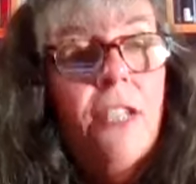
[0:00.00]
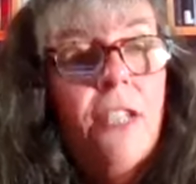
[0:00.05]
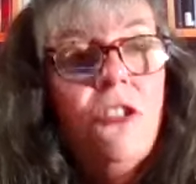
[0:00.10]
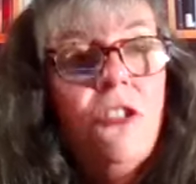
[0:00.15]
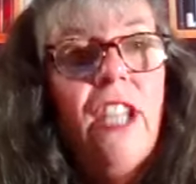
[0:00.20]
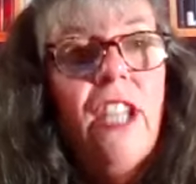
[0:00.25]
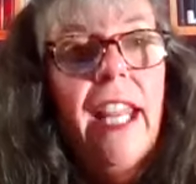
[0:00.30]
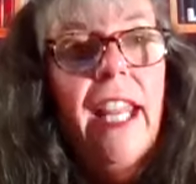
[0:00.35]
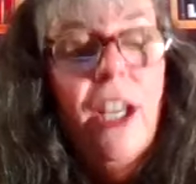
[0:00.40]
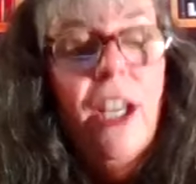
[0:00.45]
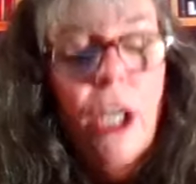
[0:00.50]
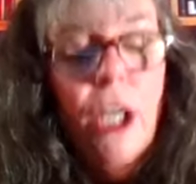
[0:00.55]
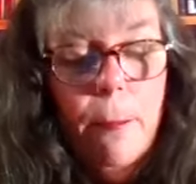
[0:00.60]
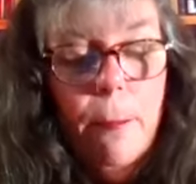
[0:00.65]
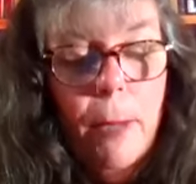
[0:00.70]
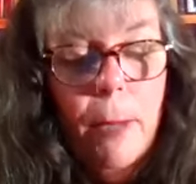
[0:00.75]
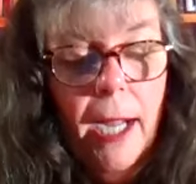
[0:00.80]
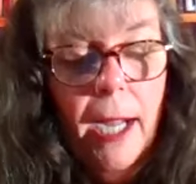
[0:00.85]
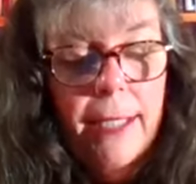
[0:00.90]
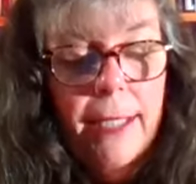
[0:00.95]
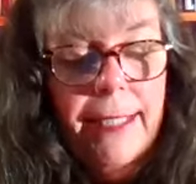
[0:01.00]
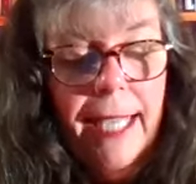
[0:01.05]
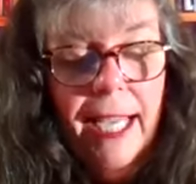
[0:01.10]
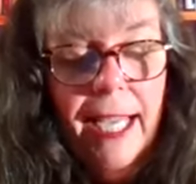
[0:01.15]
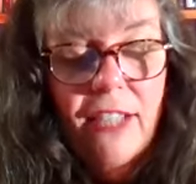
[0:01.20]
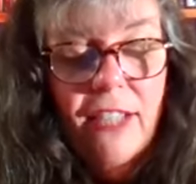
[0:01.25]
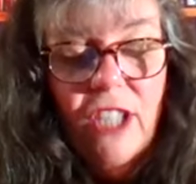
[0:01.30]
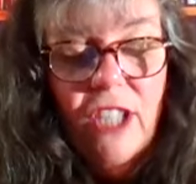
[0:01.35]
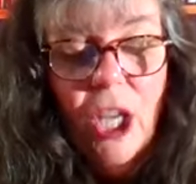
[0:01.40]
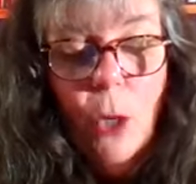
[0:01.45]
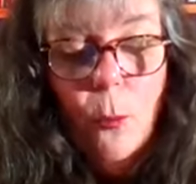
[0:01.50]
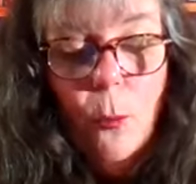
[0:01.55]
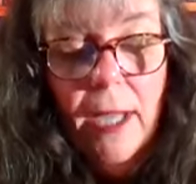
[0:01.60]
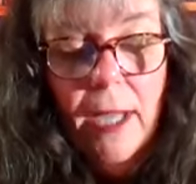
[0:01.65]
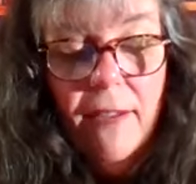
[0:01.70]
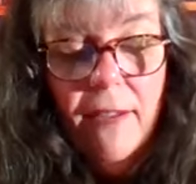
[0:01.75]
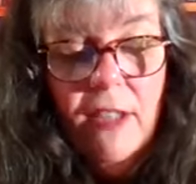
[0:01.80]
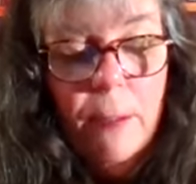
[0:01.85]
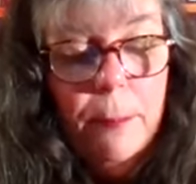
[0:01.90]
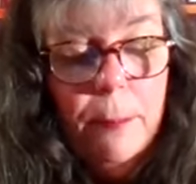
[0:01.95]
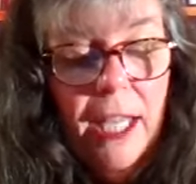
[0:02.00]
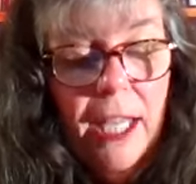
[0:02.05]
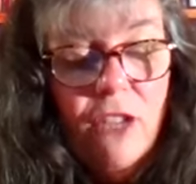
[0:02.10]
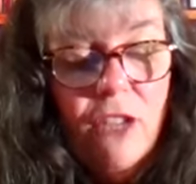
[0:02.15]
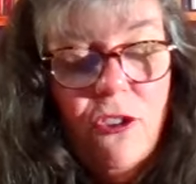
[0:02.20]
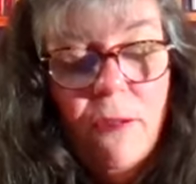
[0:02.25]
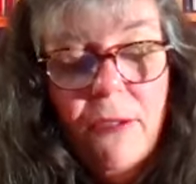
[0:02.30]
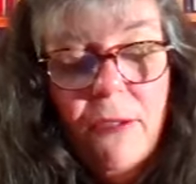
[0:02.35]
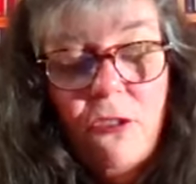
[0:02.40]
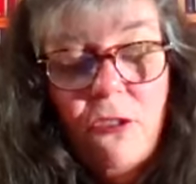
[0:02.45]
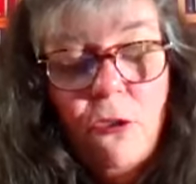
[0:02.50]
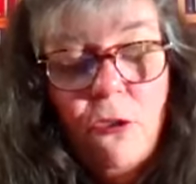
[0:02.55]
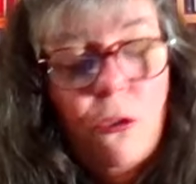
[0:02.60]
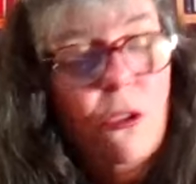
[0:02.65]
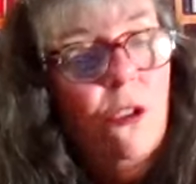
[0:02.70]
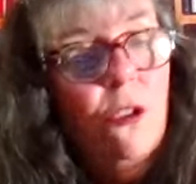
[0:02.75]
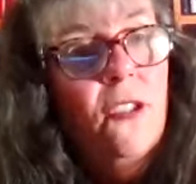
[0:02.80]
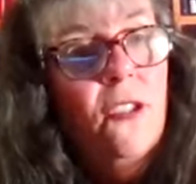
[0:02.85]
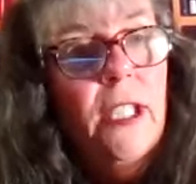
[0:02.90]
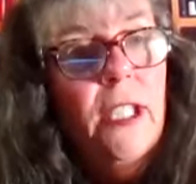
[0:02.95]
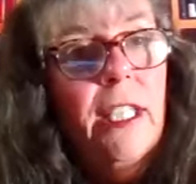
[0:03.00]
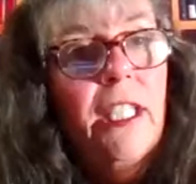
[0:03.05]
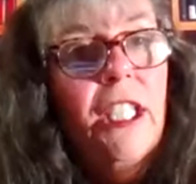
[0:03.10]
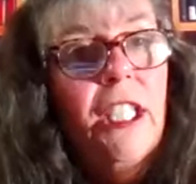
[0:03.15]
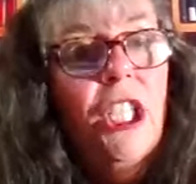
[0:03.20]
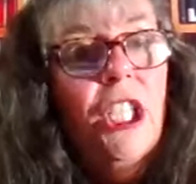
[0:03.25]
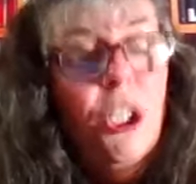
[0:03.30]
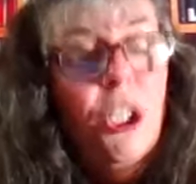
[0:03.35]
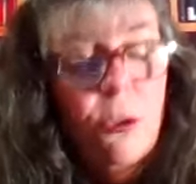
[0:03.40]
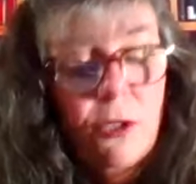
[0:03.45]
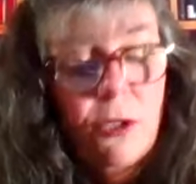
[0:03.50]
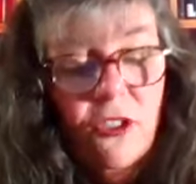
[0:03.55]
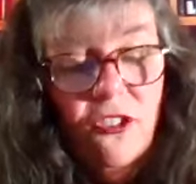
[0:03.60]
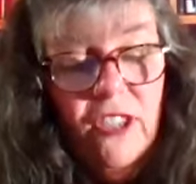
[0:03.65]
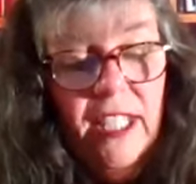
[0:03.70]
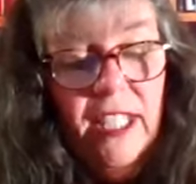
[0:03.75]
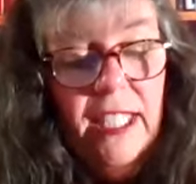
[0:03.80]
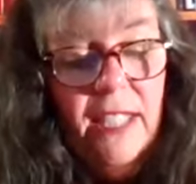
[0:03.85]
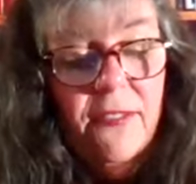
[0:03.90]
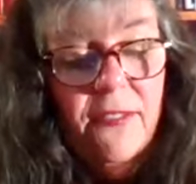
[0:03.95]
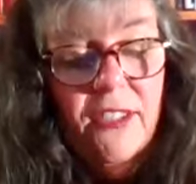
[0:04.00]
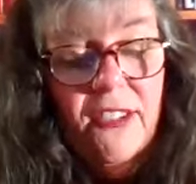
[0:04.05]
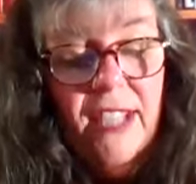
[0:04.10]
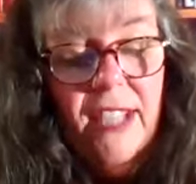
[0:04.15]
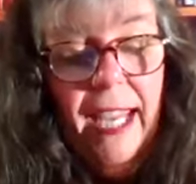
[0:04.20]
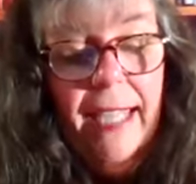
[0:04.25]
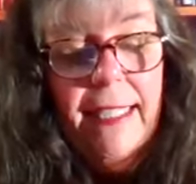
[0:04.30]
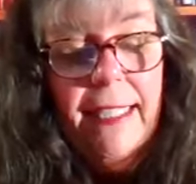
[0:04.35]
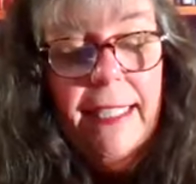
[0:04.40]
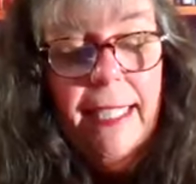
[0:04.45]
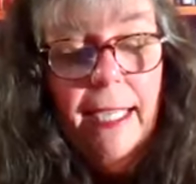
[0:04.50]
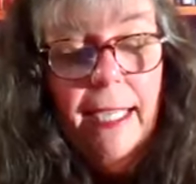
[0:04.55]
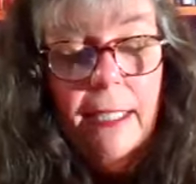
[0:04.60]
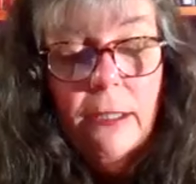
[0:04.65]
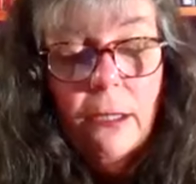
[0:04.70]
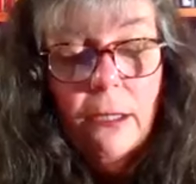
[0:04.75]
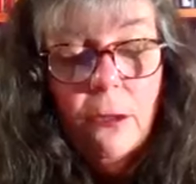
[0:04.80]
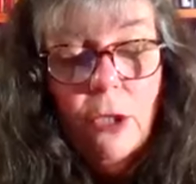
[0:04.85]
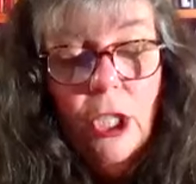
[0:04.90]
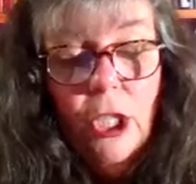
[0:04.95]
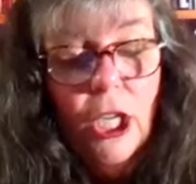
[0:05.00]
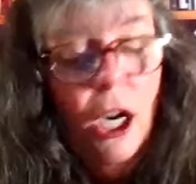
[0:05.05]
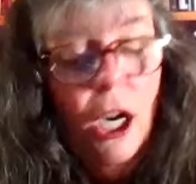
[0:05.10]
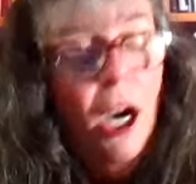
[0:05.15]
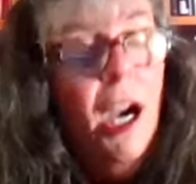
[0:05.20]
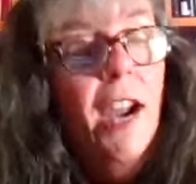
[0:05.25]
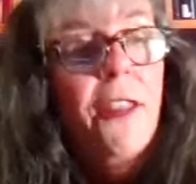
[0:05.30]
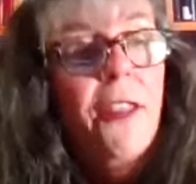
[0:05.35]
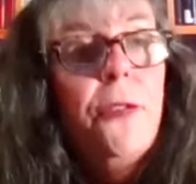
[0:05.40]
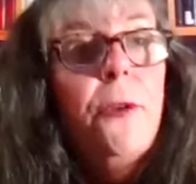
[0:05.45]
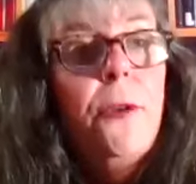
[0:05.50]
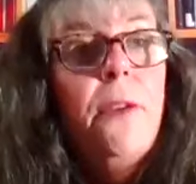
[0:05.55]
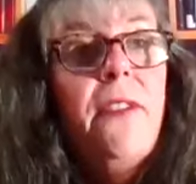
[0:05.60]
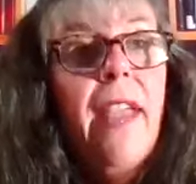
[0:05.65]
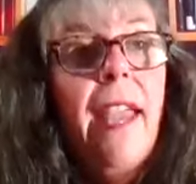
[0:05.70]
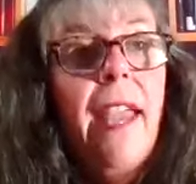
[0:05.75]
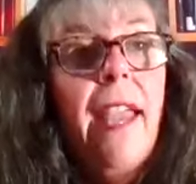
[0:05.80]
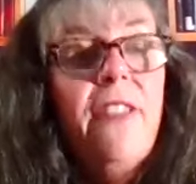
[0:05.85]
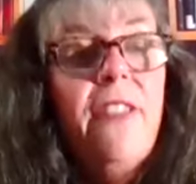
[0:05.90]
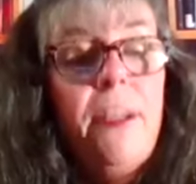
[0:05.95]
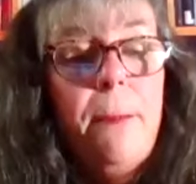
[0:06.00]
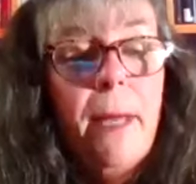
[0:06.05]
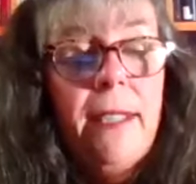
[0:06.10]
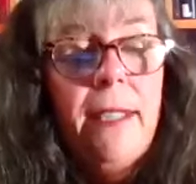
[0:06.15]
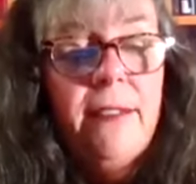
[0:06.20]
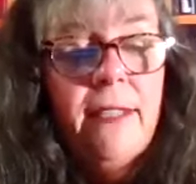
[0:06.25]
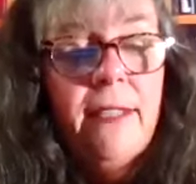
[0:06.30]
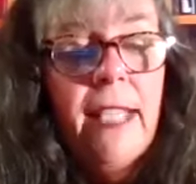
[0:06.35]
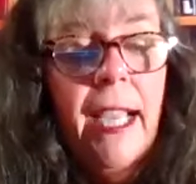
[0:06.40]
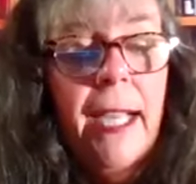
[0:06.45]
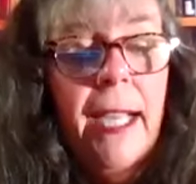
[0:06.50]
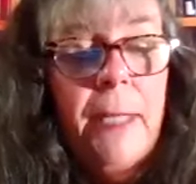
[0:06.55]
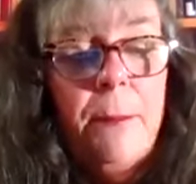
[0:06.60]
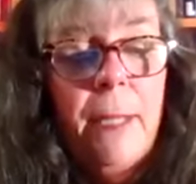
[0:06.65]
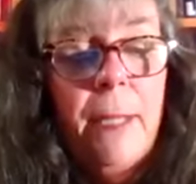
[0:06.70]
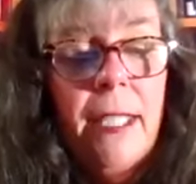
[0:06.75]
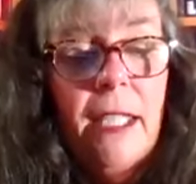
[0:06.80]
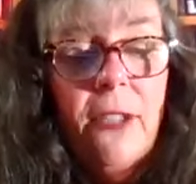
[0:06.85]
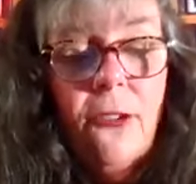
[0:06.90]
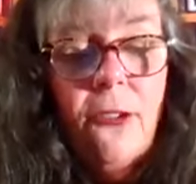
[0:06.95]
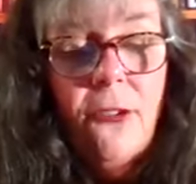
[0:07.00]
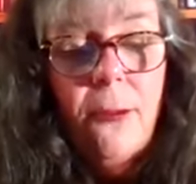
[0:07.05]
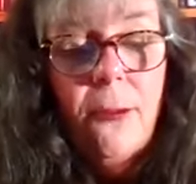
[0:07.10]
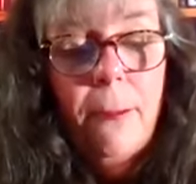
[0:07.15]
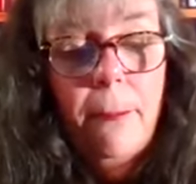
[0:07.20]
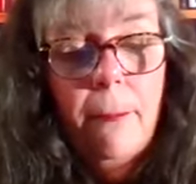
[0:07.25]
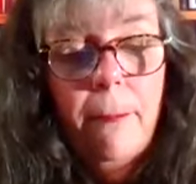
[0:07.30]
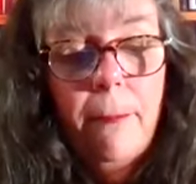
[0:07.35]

Today on our podcast, we have the pleasure of introducing Christina Vitagliano, author of Every 9 Minutes.